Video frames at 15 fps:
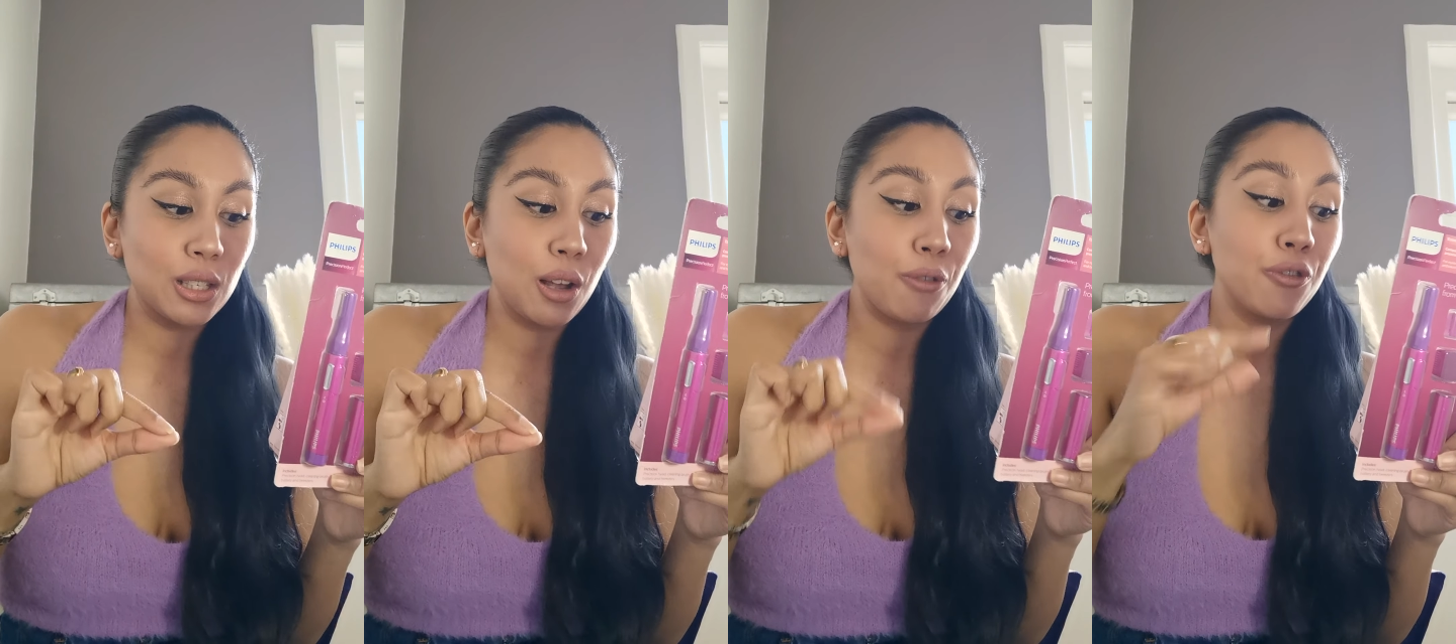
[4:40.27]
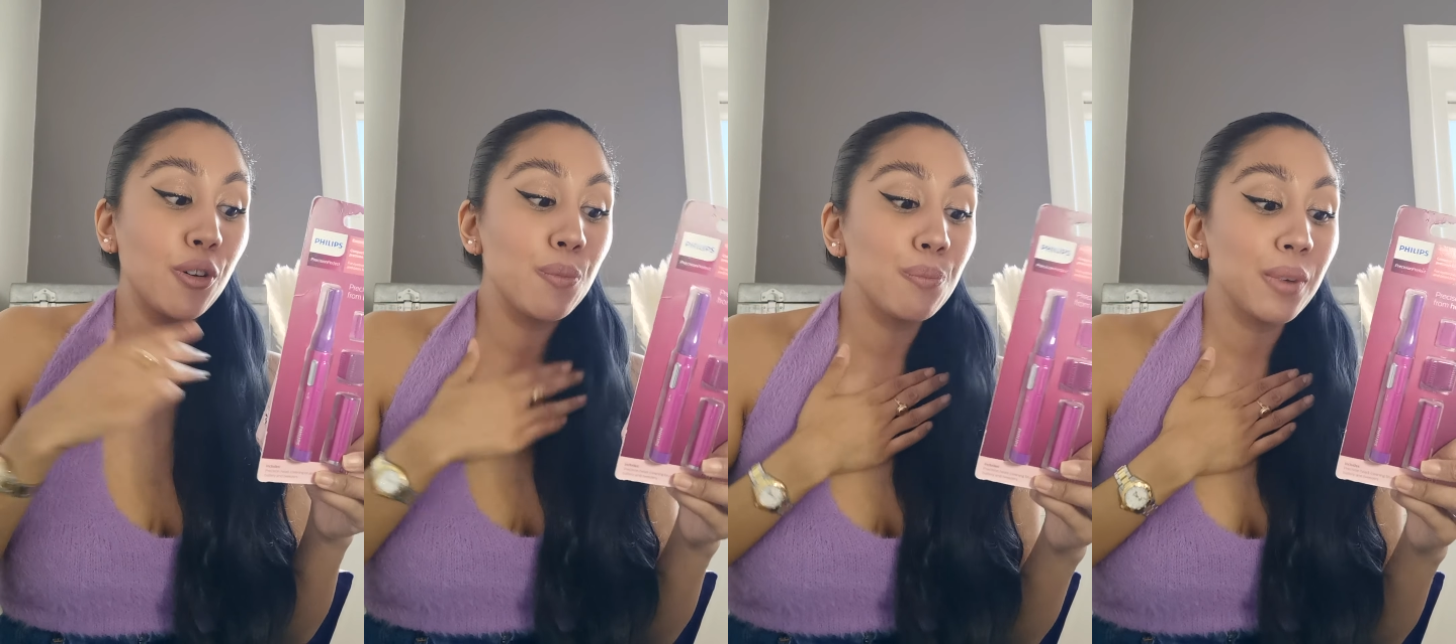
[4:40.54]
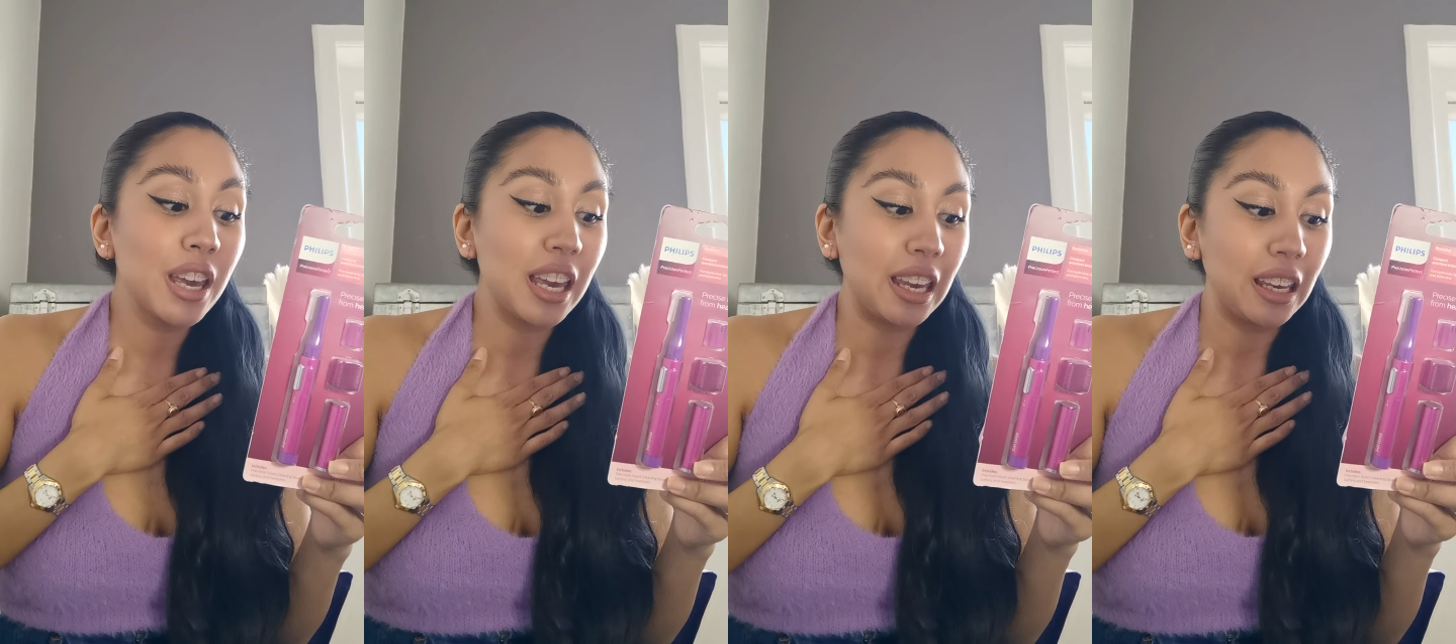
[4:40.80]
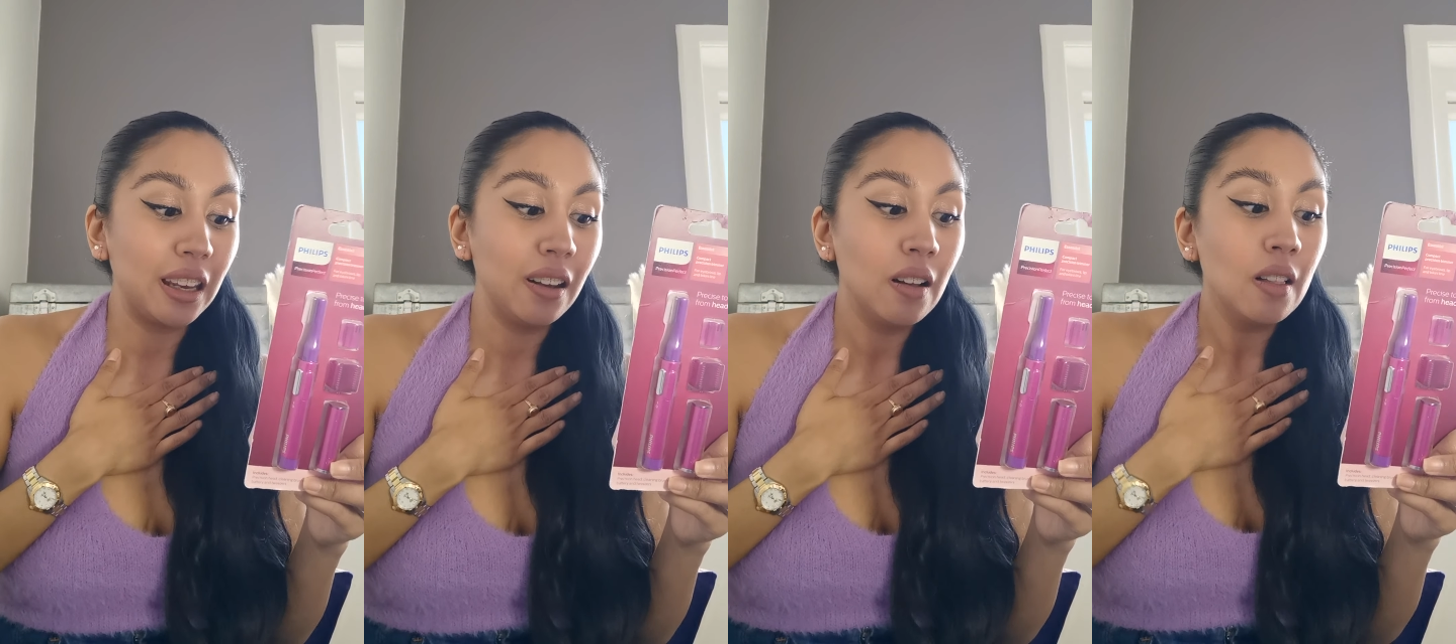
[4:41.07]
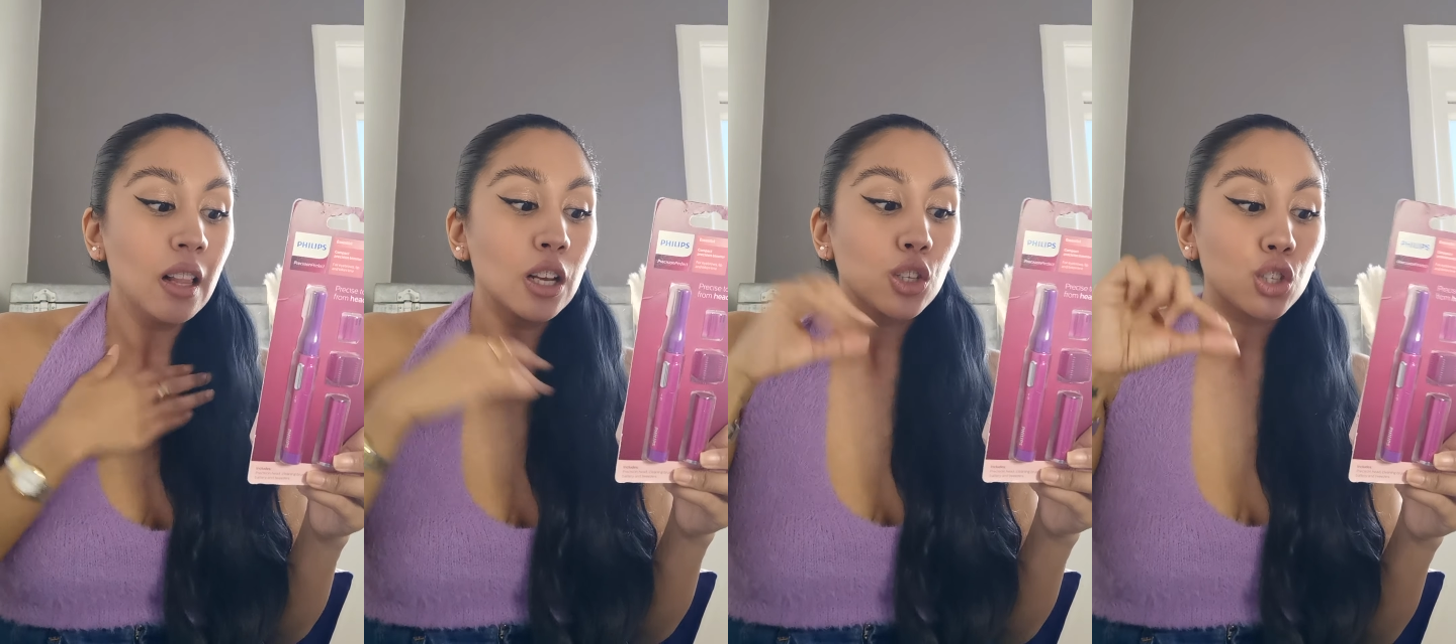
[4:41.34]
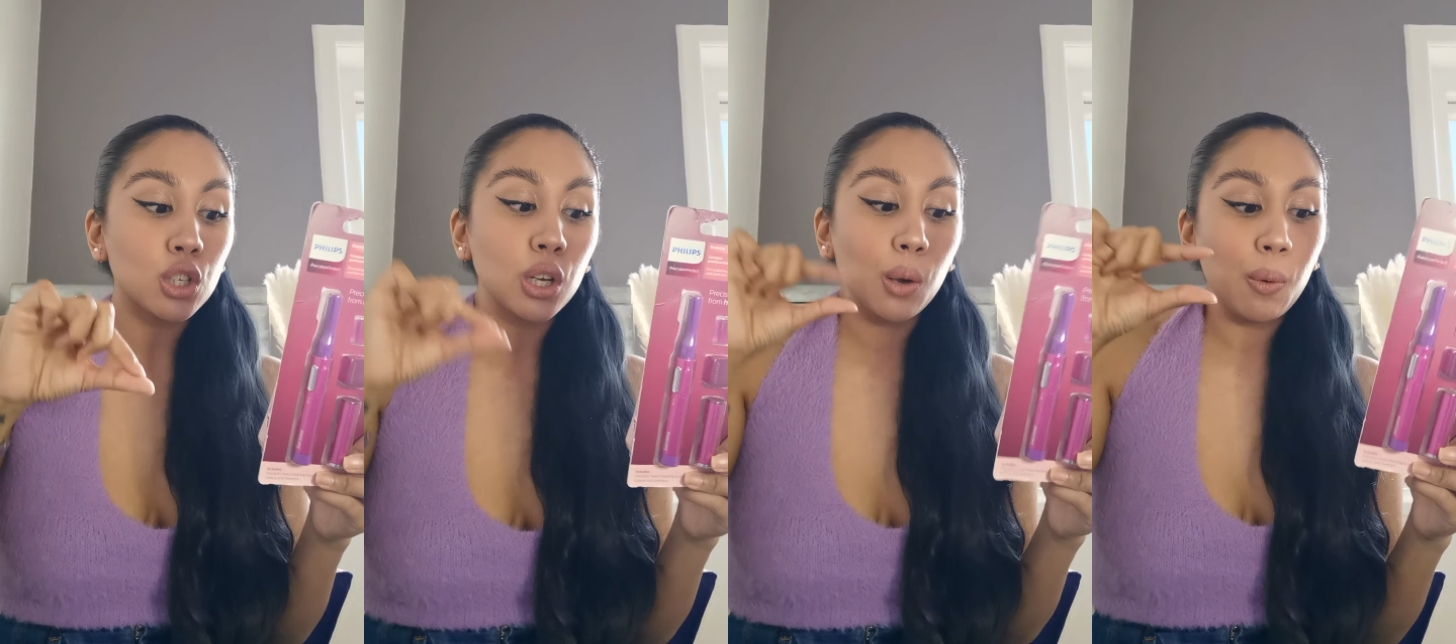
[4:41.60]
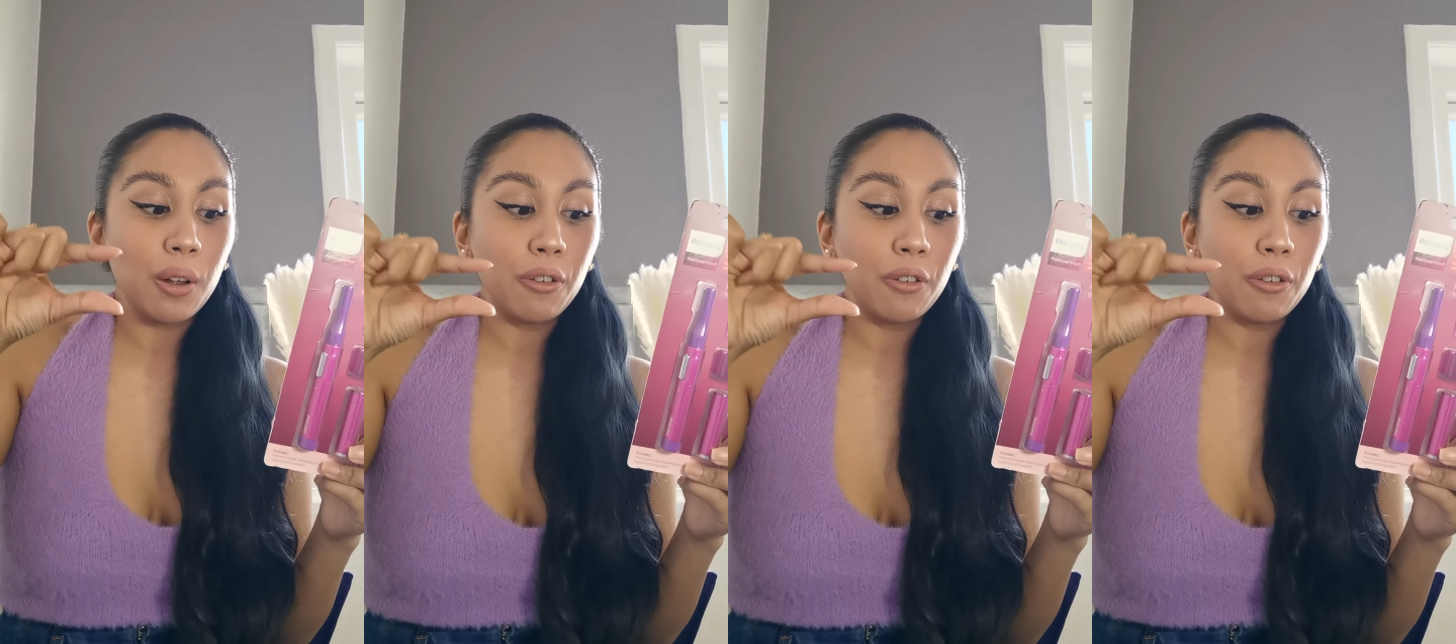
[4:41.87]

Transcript: So for me, 2